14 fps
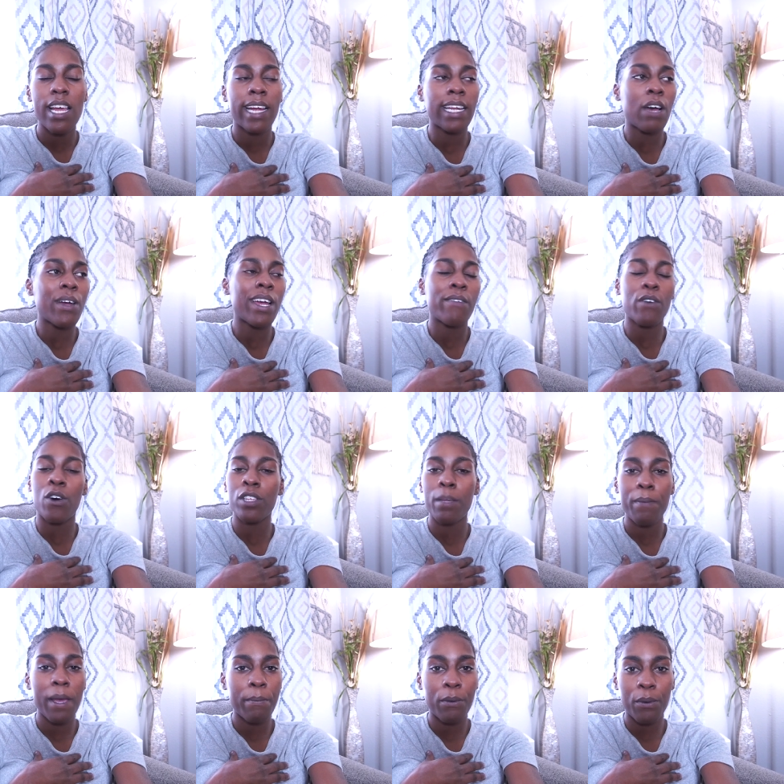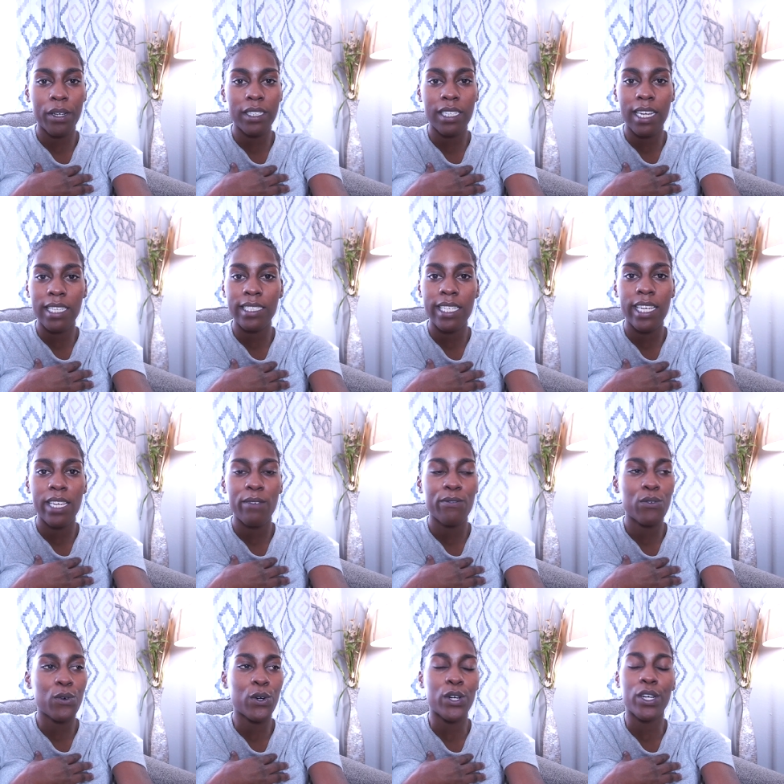and I'll have all the paperwork that I need
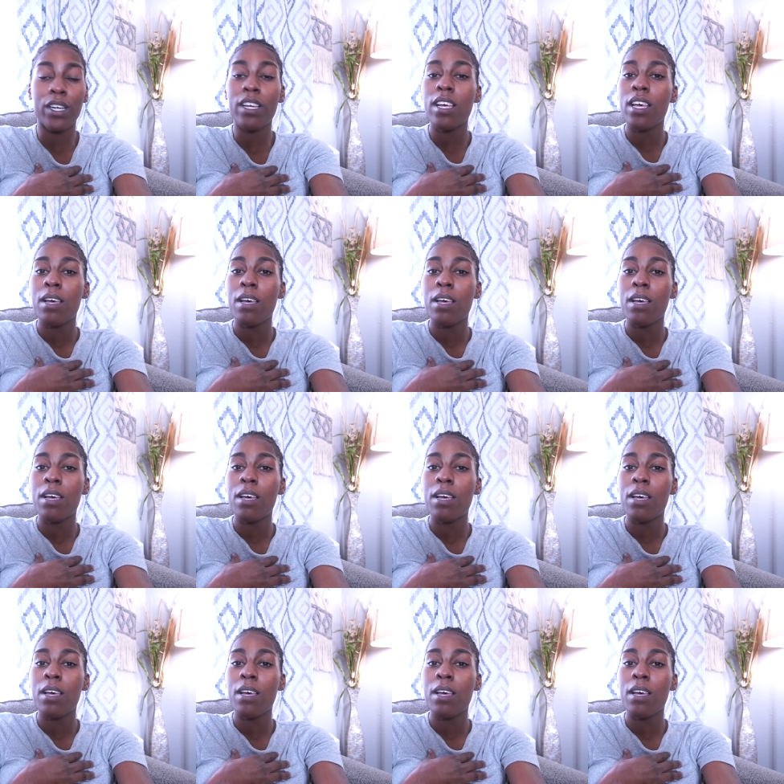for